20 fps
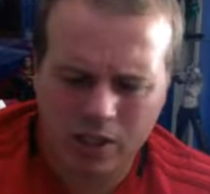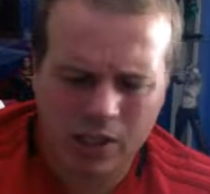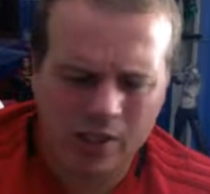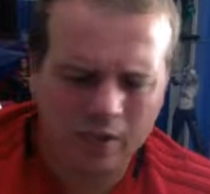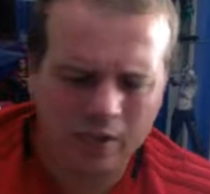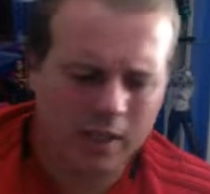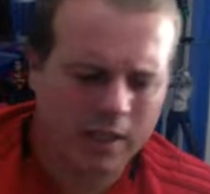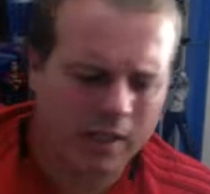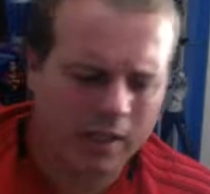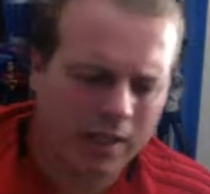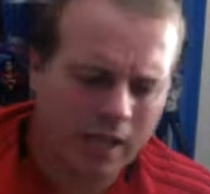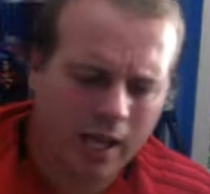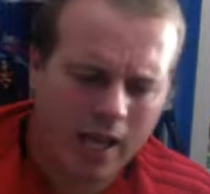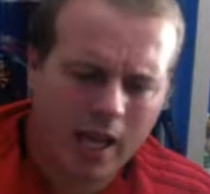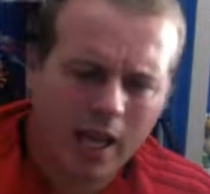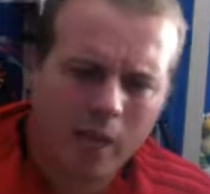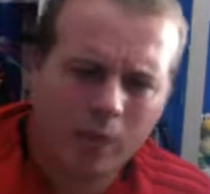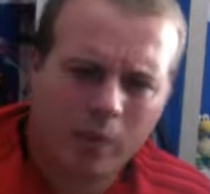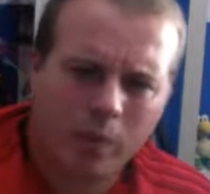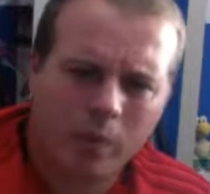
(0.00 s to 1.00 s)
Even at the
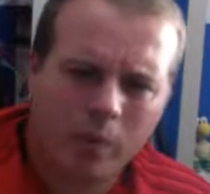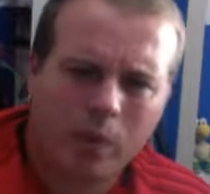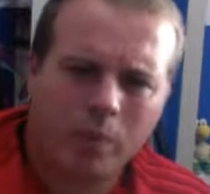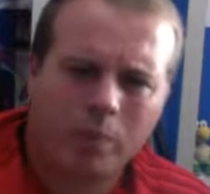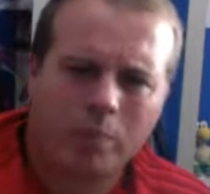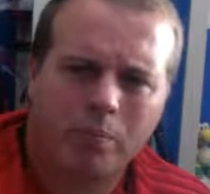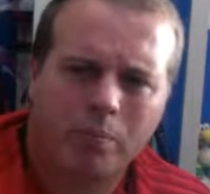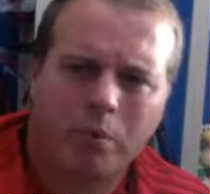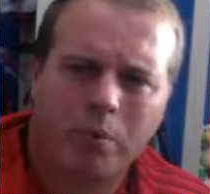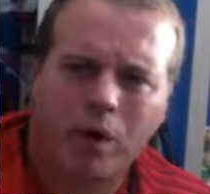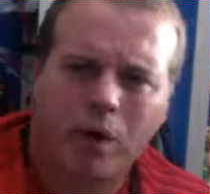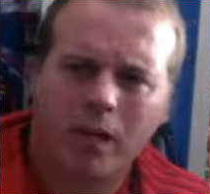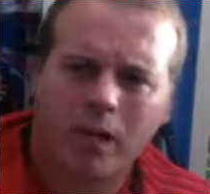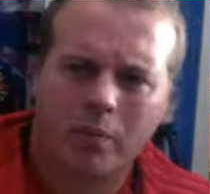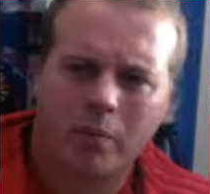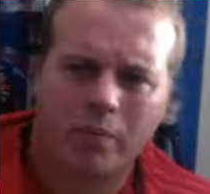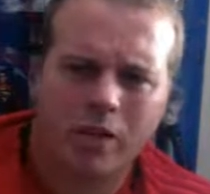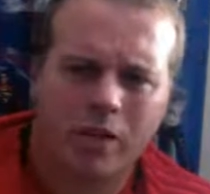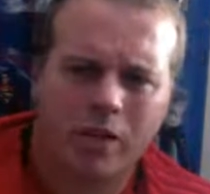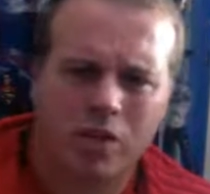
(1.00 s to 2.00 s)
end when we were
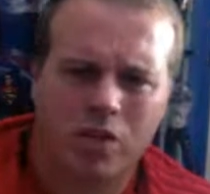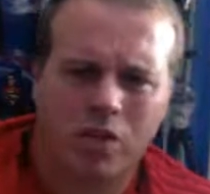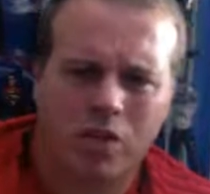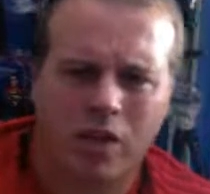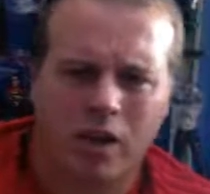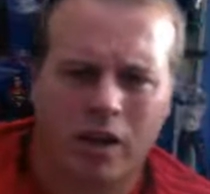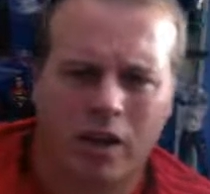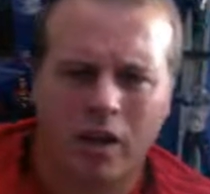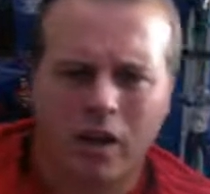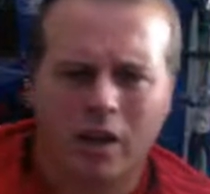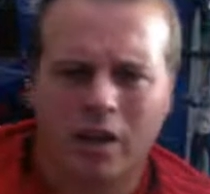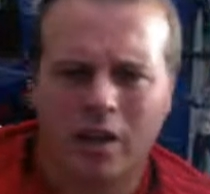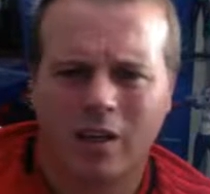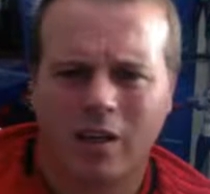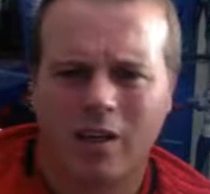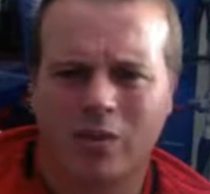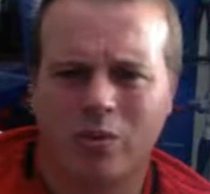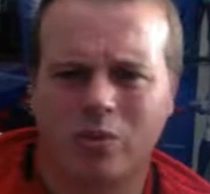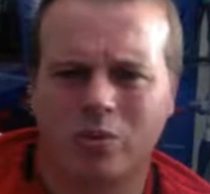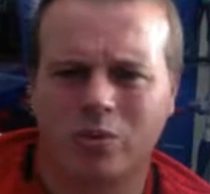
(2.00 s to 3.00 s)
piling pressure on,
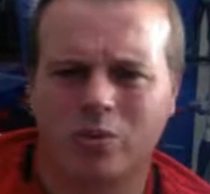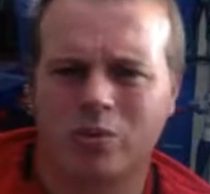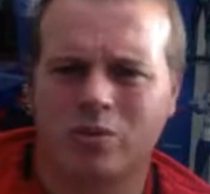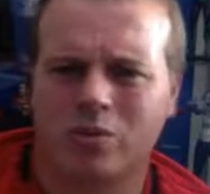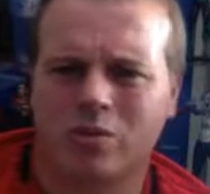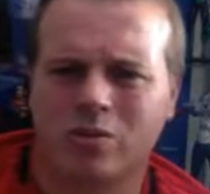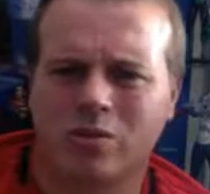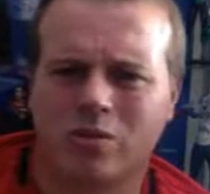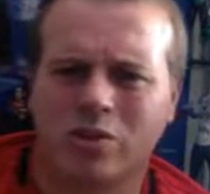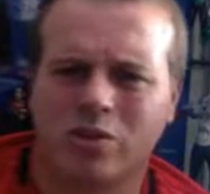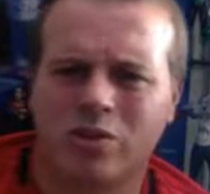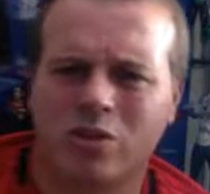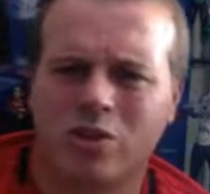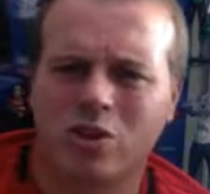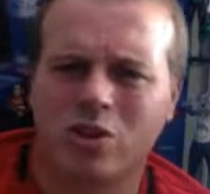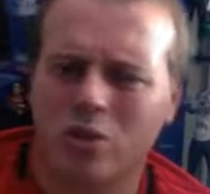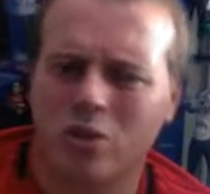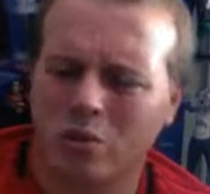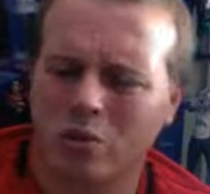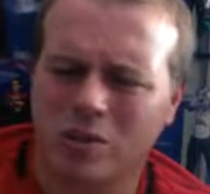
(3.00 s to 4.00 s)
it was
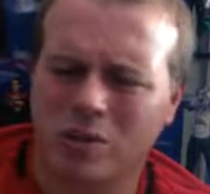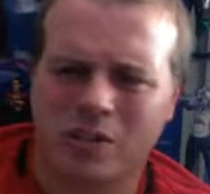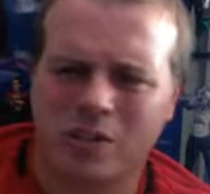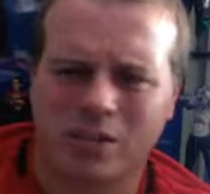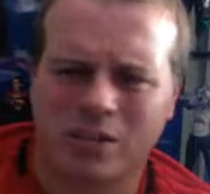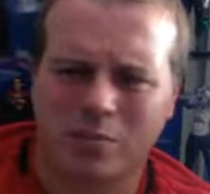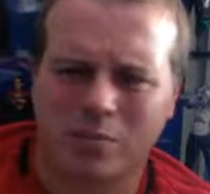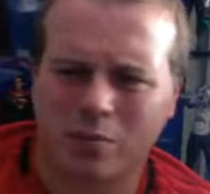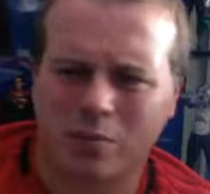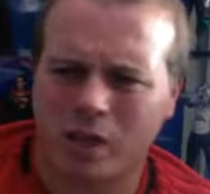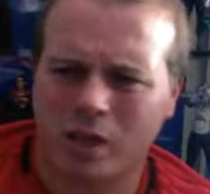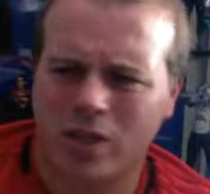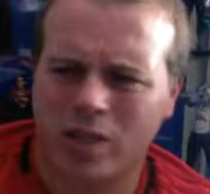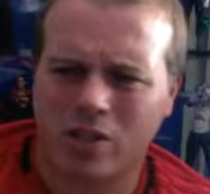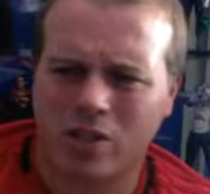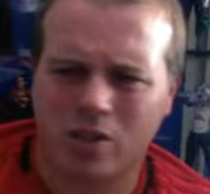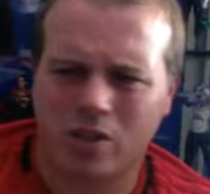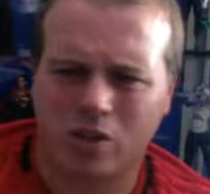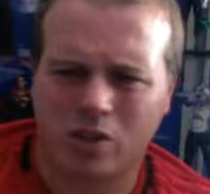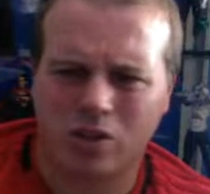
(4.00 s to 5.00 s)
useless
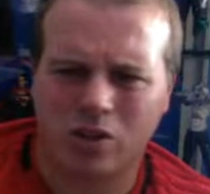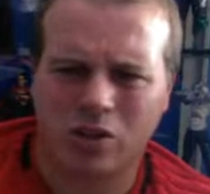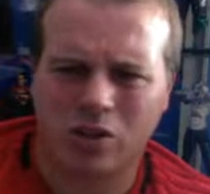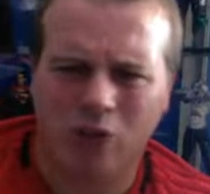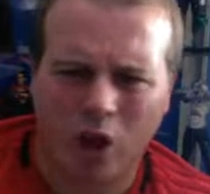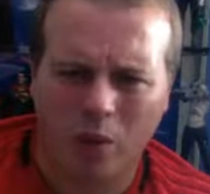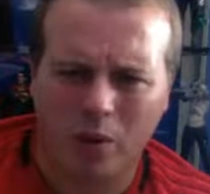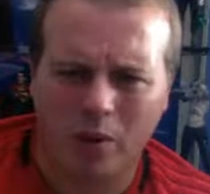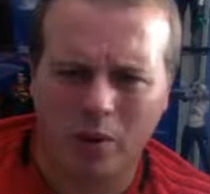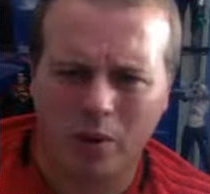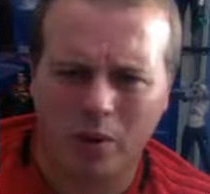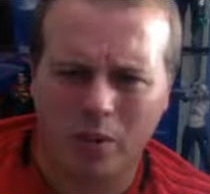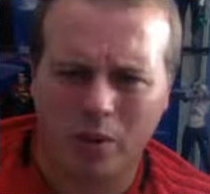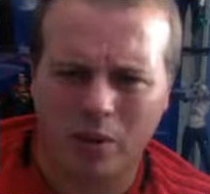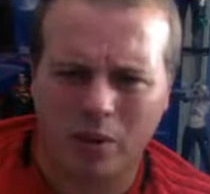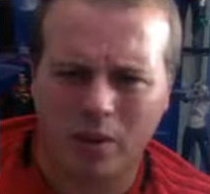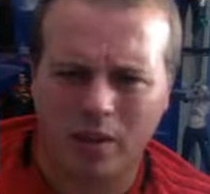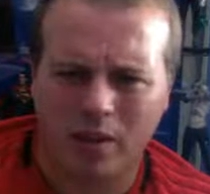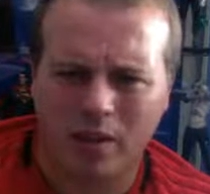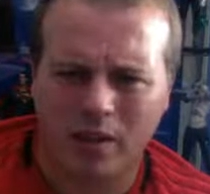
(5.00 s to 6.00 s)
pressure, just lobbing the
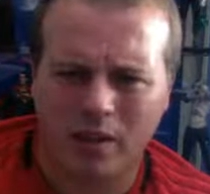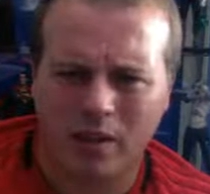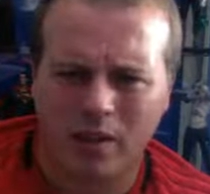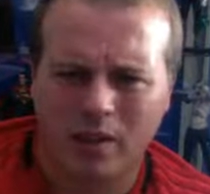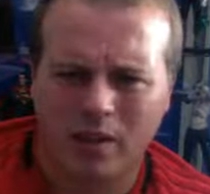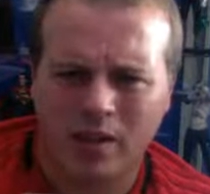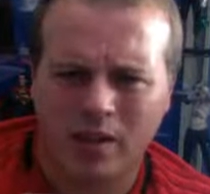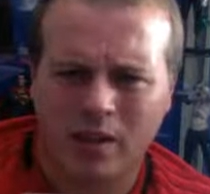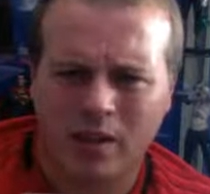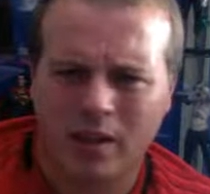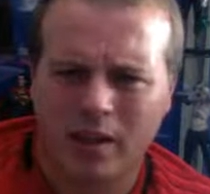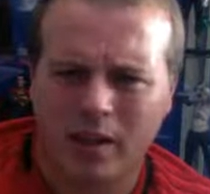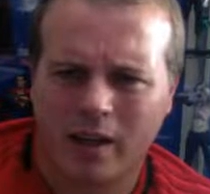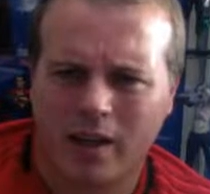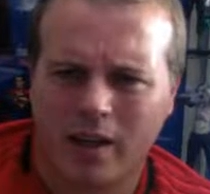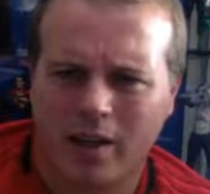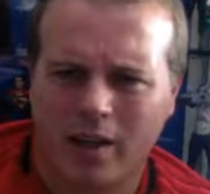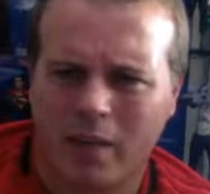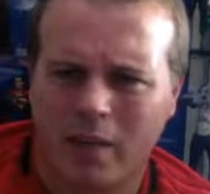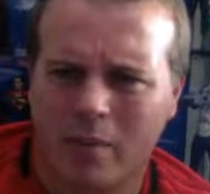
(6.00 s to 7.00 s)
ball in,
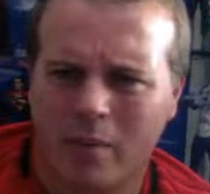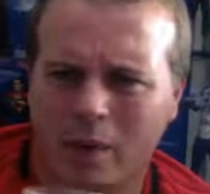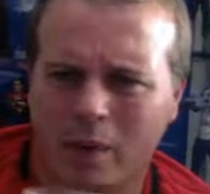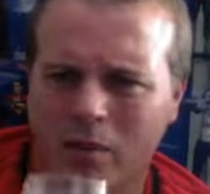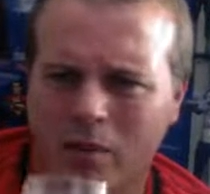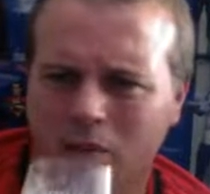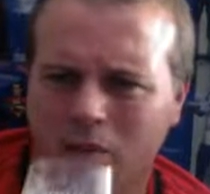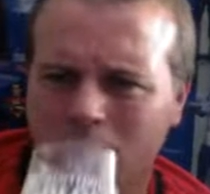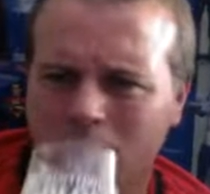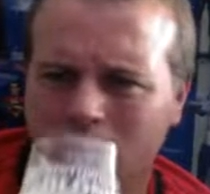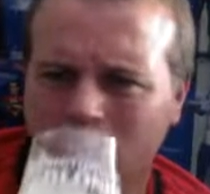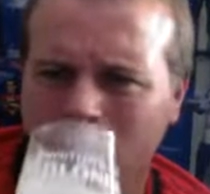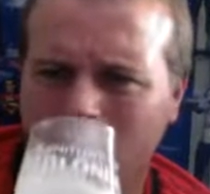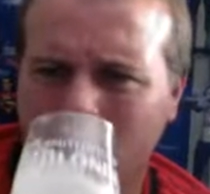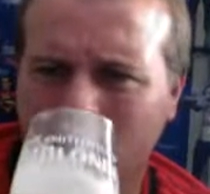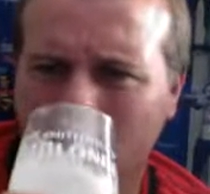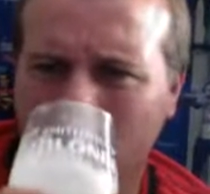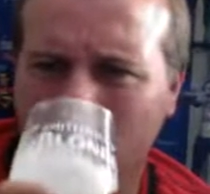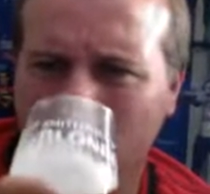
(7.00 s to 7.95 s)
that amounted to nothing.